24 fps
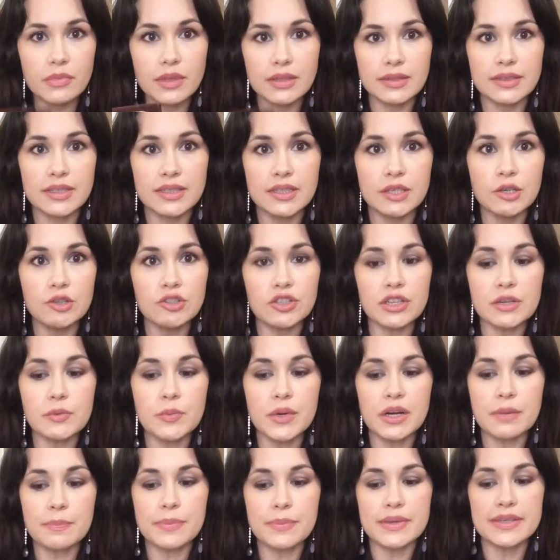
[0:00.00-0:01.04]
this usually
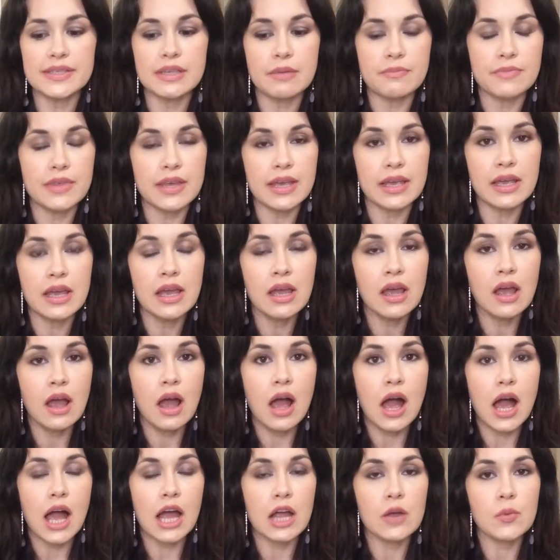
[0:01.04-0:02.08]
wouldn't be something
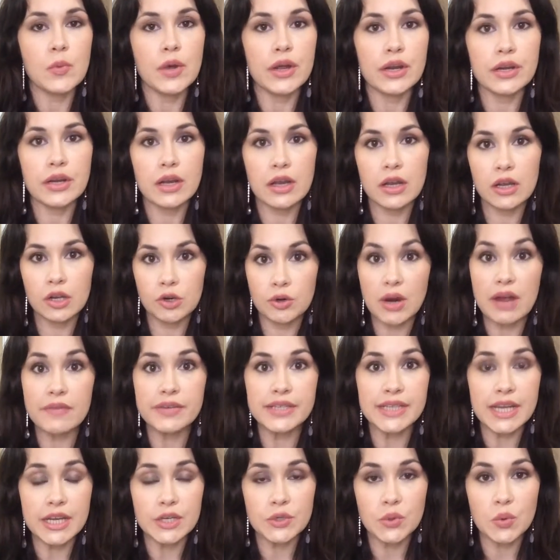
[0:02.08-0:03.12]
I would
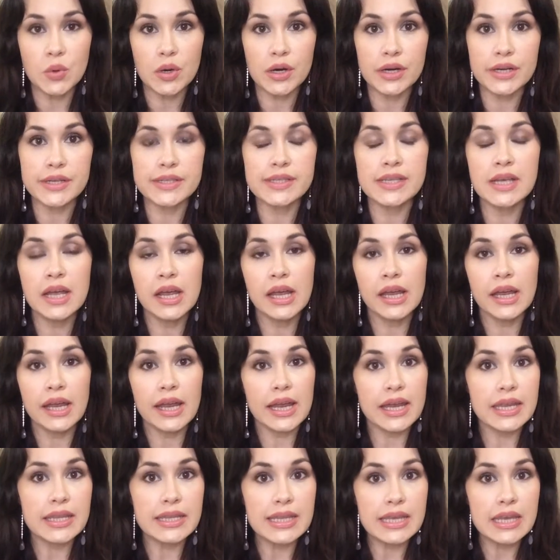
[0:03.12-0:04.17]
gravitate towards
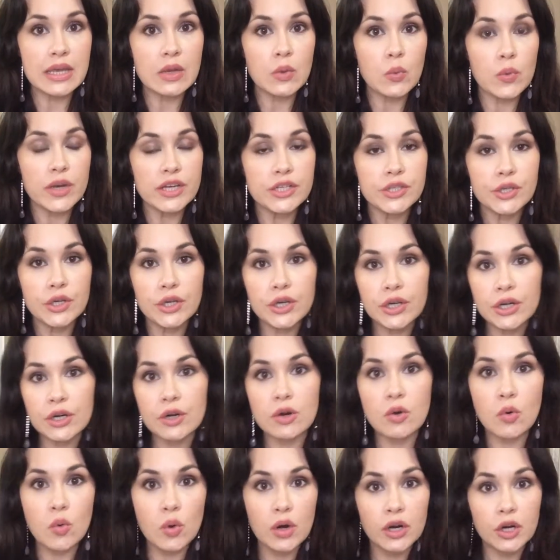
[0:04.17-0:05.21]
in the winter
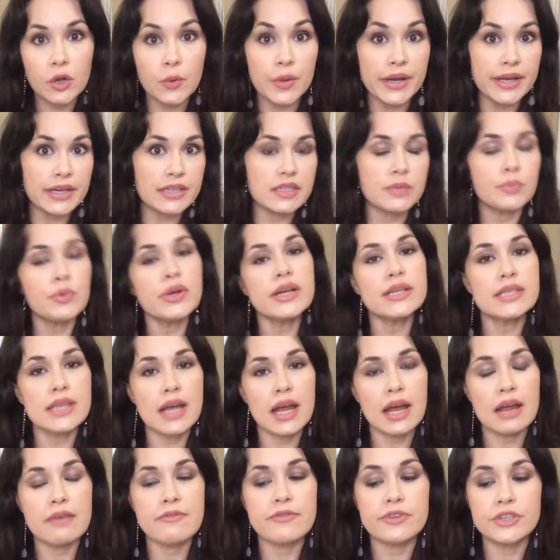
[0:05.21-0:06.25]
or going into
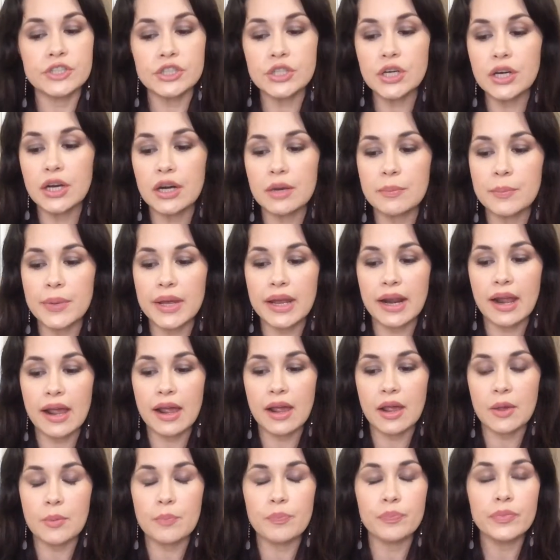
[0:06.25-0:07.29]
springtime for sure. But
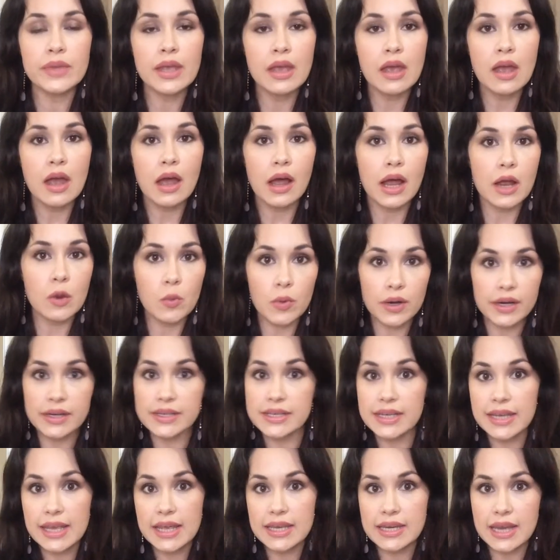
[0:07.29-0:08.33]
um, I wanted
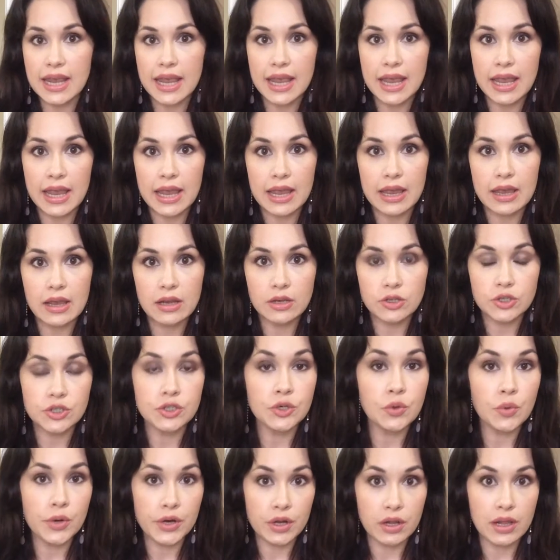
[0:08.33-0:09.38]
to get a
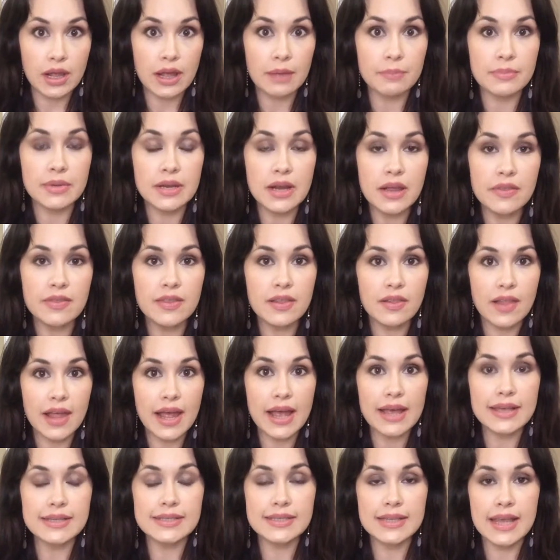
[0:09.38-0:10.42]
tutorial up
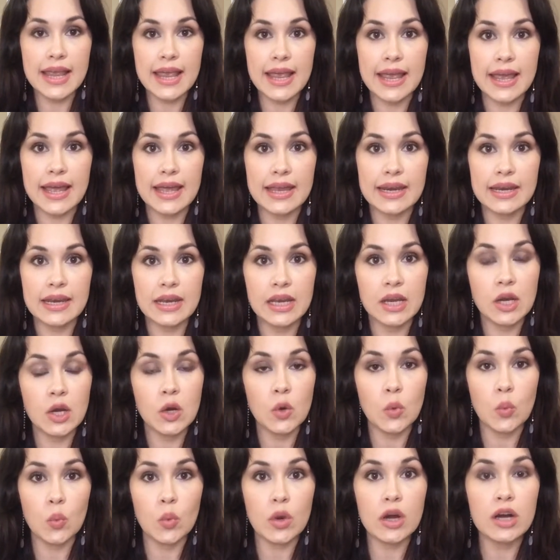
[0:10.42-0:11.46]
nonetheless and
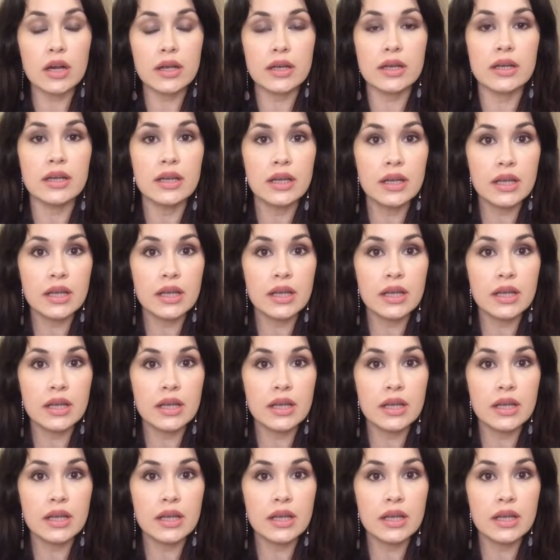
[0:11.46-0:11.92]
work